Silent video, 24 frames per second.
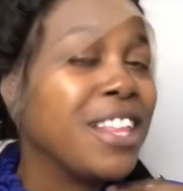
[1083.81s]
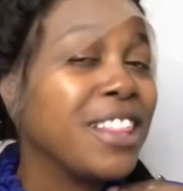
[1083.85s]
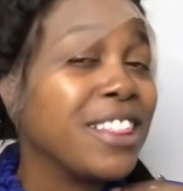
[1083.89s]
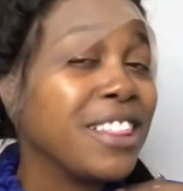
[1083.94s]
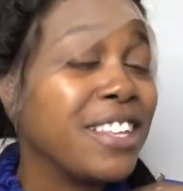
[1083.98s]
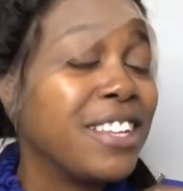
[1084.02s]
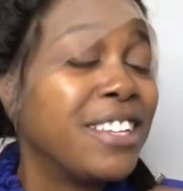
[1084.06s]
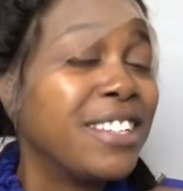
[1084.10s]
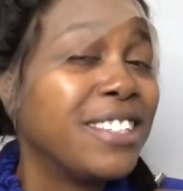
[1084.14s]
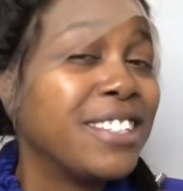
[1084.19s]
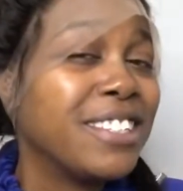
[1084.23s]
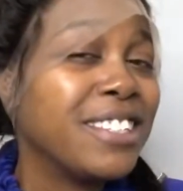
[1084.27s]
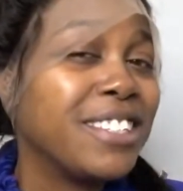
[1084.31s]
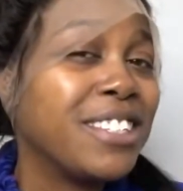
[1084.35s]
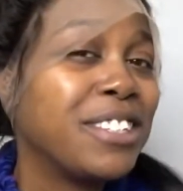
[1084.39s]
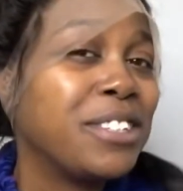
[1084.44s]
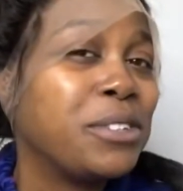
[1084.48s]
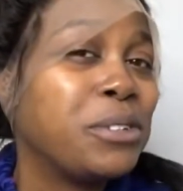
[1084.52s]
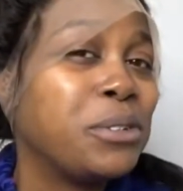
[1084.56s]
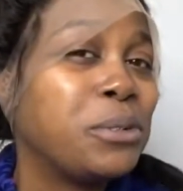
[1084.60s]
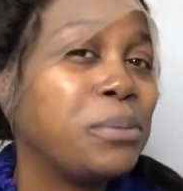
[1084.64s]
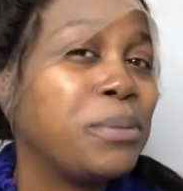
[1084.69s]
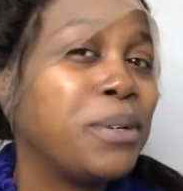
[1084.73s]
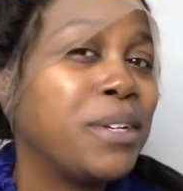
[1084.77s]
This is the
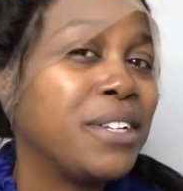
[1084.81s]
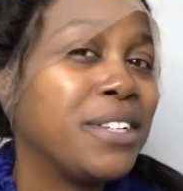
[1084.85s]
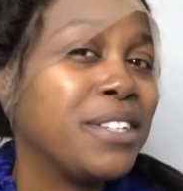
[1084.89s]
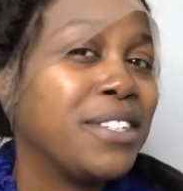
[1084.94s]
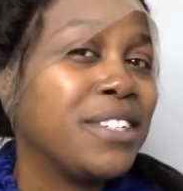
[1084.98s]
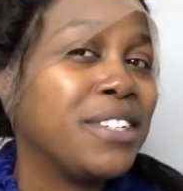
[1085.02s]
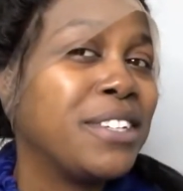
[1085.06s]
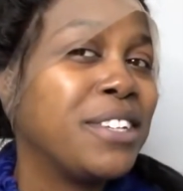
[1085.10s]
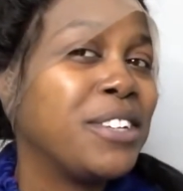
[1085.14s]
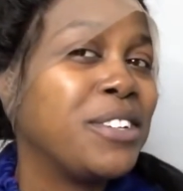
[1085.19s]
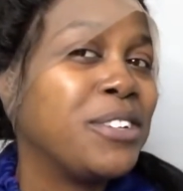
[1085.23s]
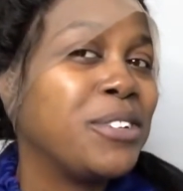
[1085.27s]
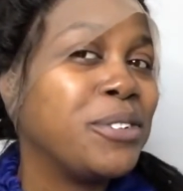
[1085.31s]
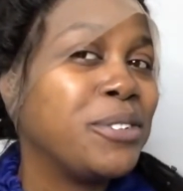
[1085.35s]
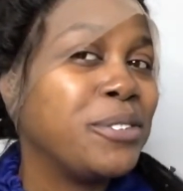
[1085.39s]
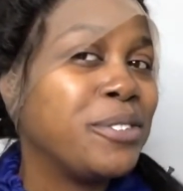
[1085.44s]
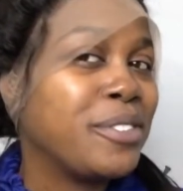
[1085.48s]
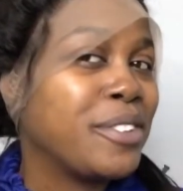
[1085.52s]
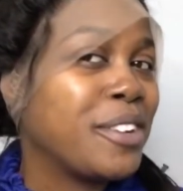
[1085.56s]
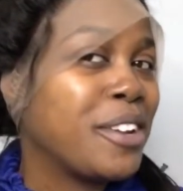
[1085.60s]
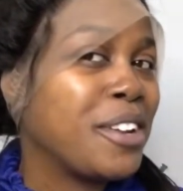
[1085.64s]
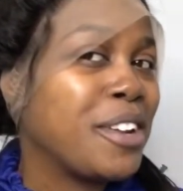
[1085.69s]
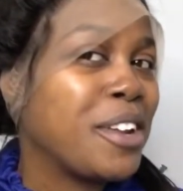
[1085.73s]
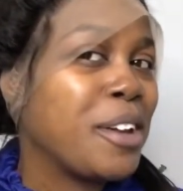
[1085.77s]
to be continued,
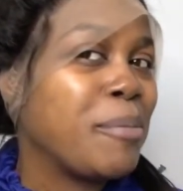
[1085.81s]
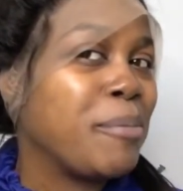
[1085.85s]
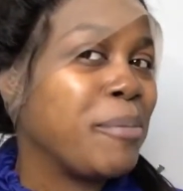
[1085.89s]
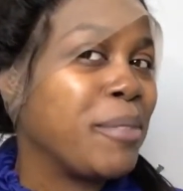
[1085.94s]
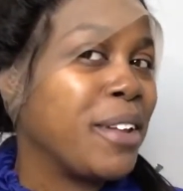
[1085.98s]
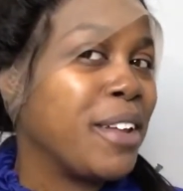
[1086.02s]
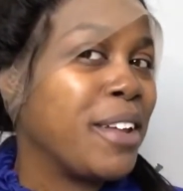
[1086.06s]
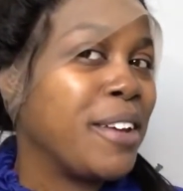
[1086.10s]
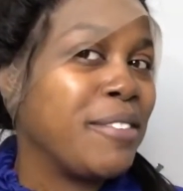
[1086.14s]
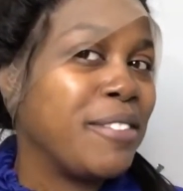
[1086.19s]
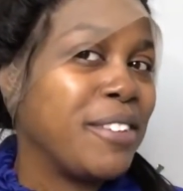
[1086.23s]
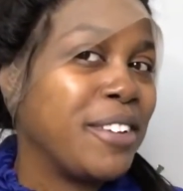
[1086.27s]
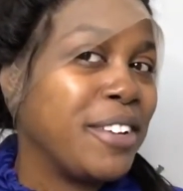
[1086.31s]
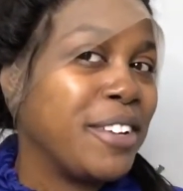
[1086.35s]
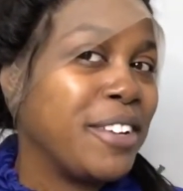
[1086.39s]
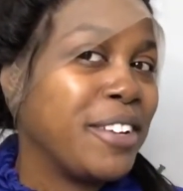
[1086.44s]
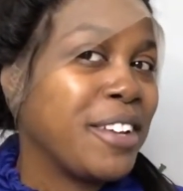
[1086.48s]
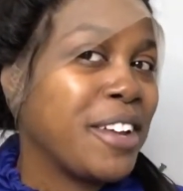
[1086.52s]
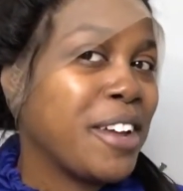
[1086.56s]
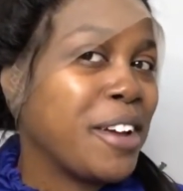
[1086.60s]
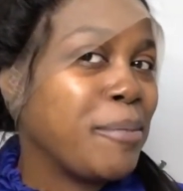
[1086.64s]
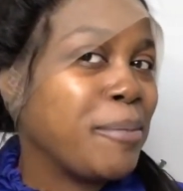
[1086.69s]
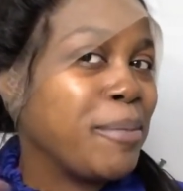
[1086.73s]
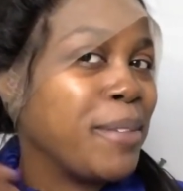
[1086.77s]
and I'm loving it.
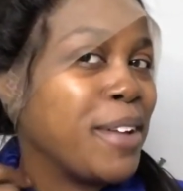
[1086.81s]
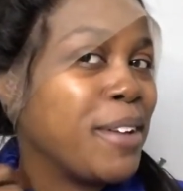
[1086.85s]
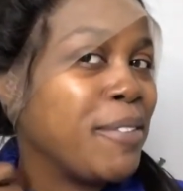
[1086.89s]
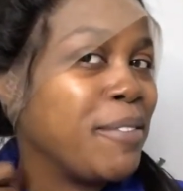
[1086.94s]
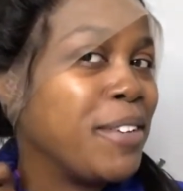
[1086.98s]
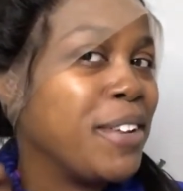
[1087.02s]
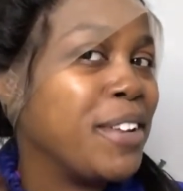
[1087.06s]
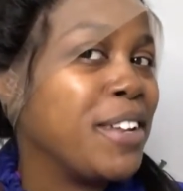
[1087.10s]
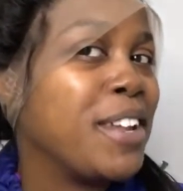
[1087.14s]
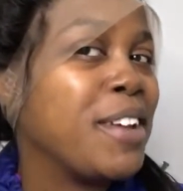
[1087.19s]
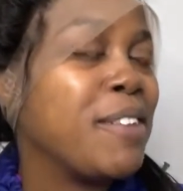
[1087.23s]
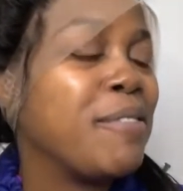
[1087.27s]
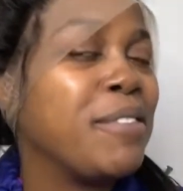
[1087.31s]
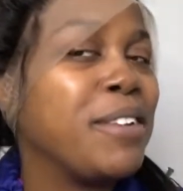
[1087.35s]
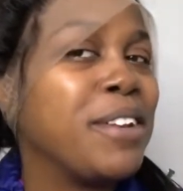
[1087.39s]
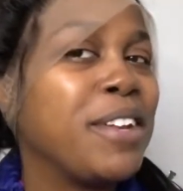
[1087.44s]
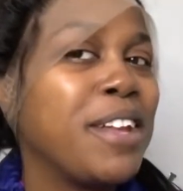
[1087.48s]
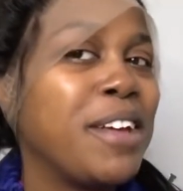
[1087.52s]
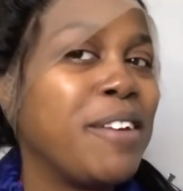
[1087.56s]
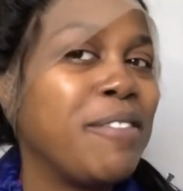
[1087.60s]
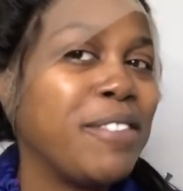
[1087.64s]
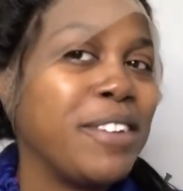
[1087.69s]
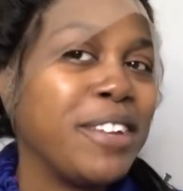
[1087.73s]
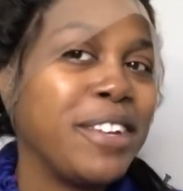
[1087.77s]
I'm loving it, loving it,
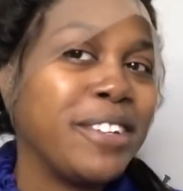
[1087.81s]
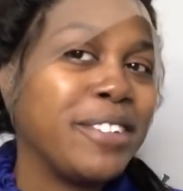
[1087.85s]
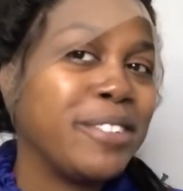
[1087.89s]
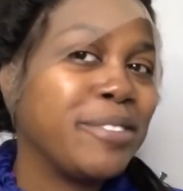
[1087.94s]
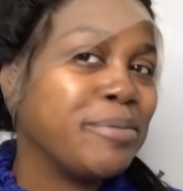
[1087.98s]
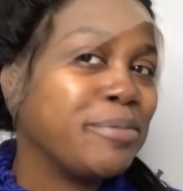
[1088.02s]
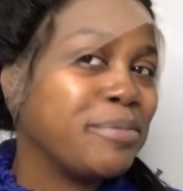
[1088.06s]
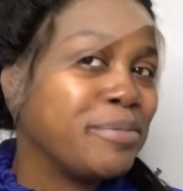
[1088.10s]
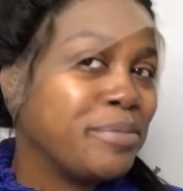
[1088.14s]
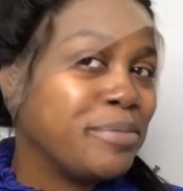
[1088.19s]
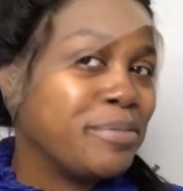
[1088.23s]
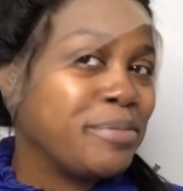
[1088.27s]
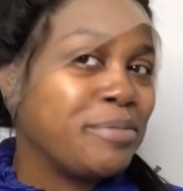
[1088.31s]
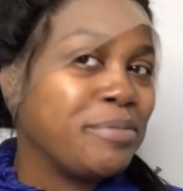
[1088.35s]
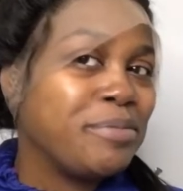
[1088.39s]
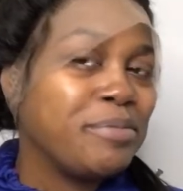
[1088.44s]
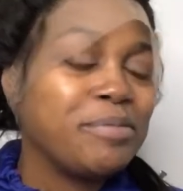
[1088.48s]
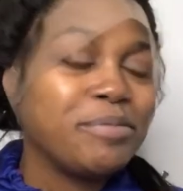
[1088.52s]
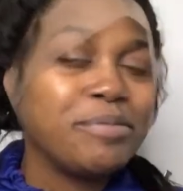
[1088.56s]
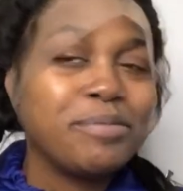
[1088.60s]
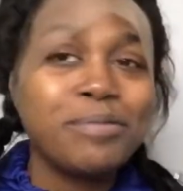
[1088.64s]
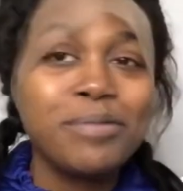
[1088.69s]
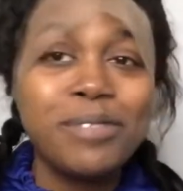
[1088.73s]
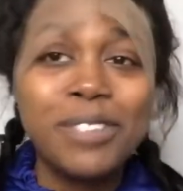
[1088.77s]
loving
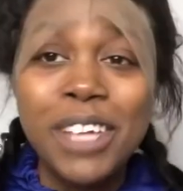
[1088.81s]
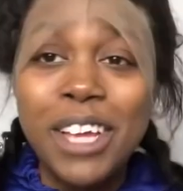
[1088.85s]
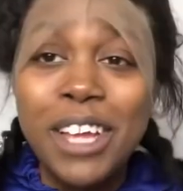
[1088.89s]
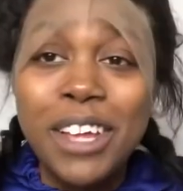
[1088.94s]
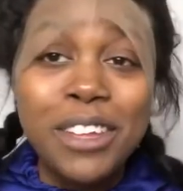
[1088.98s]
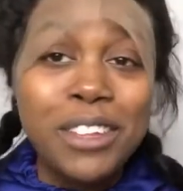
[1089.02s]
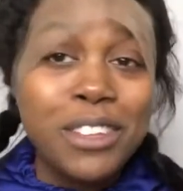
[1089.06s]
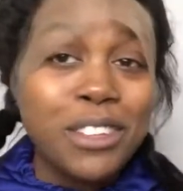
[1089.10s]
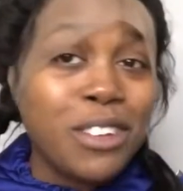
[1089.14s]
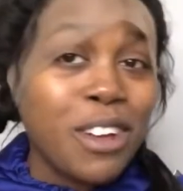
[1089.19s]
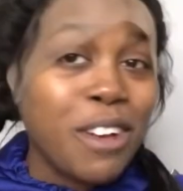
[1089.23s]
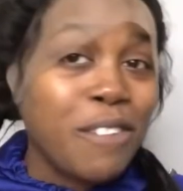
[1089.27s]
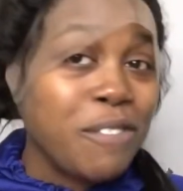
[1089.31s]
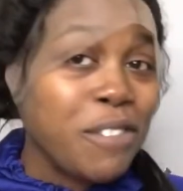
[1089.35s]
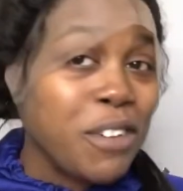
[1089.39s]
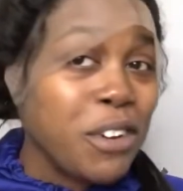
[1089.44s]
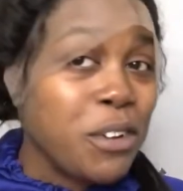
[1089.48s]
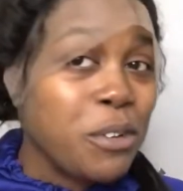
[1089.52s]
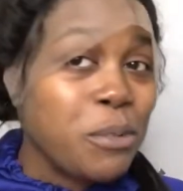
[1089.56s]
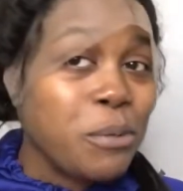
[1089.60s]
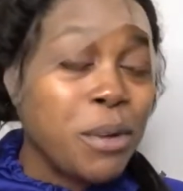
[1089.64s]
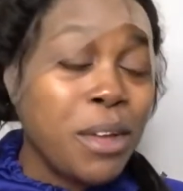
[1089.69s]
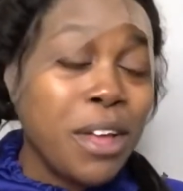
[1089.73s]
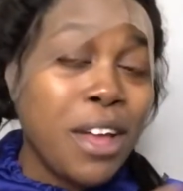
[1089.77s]
it. So I
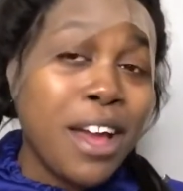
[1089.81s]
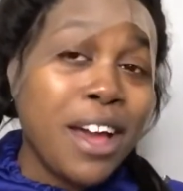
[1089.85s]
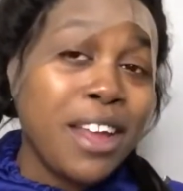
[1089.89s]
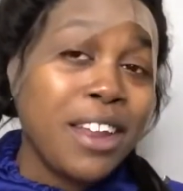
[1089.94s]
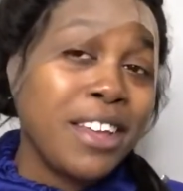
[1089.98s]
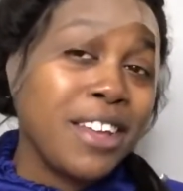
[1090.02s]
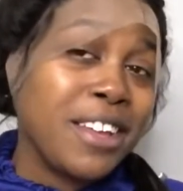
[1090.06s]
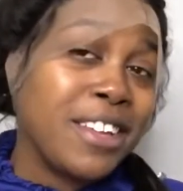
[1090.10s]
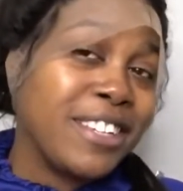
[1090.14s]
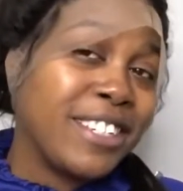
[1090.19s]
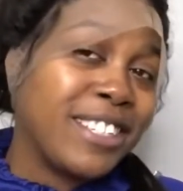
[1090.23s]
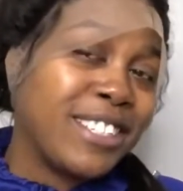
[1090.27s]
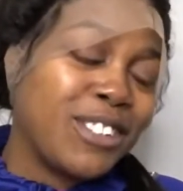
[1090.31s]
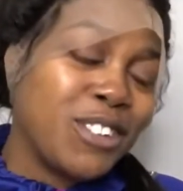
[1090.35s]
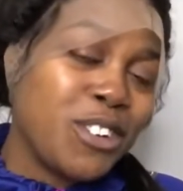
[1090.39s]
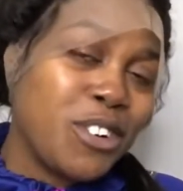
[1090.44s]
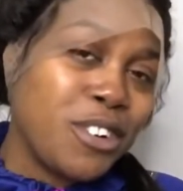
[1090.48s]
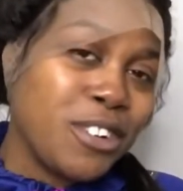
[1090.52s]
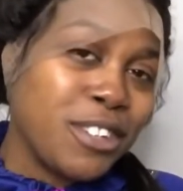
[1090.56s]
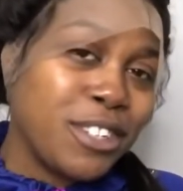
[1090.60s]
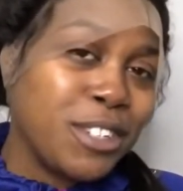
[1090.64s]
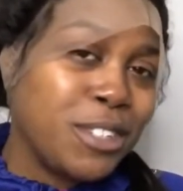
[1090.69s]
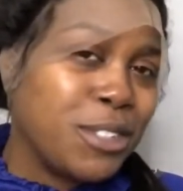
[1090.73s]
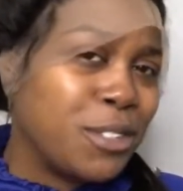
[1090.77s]
figured we got an
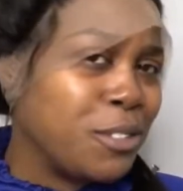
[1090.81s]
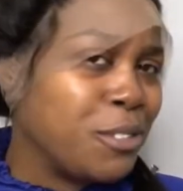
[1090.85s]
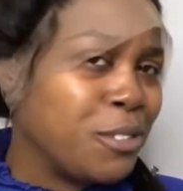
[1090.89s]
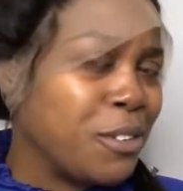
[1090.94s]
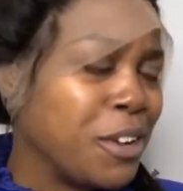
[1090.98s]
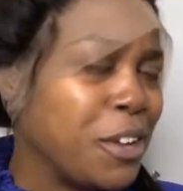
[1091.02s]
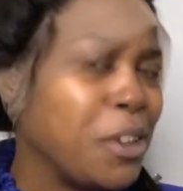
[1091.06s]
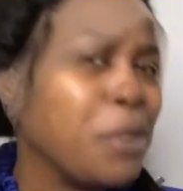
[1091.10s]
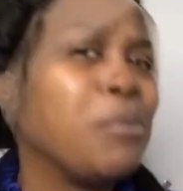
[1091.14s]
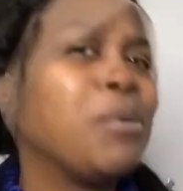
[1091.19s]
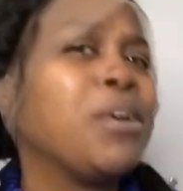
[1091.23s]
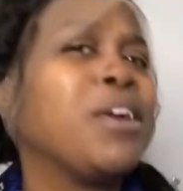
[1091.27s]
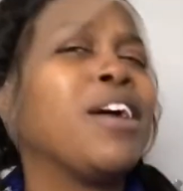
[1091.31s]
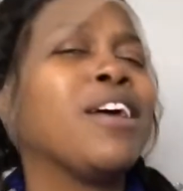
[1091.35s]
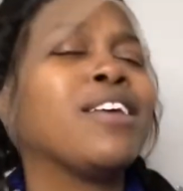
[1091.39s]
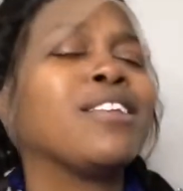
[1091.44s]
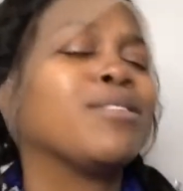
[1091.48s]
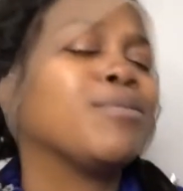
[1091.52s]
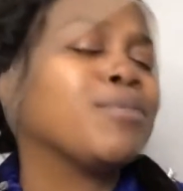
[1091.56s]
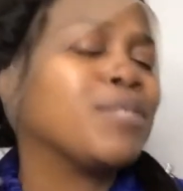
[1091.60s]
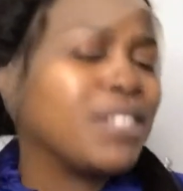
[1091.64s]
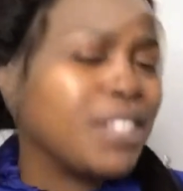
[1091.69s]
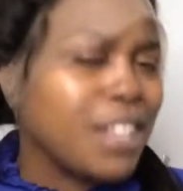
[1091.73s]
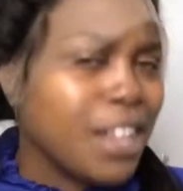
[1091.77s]
install to do, and we got
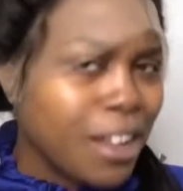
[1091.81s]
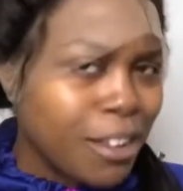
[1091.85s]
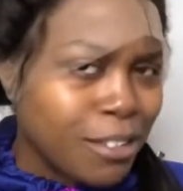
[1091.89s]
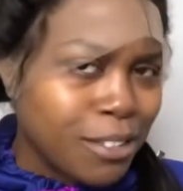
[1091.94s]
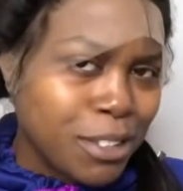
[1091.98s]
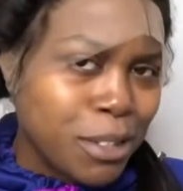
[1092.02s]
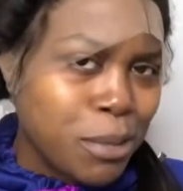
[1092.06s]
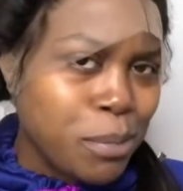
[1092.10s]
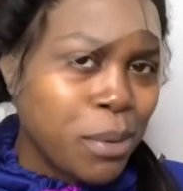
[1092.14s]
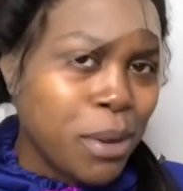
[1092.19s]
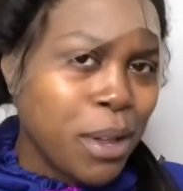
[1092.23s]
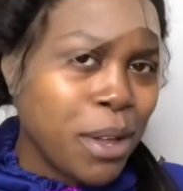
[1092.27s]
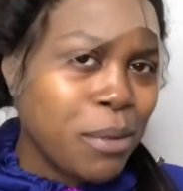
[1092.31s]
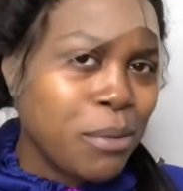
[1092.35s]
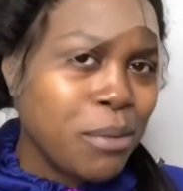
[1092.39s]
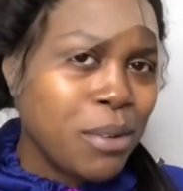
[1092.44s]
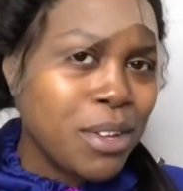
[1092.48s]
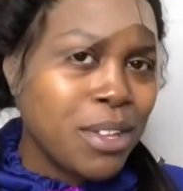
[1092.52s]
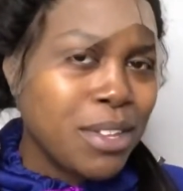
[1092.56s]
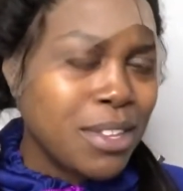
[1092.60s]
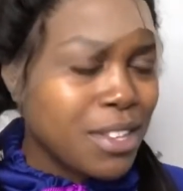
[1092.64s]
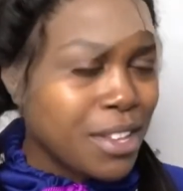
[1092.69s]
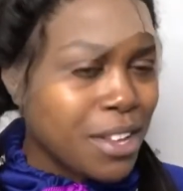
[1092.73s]
some styles to play with.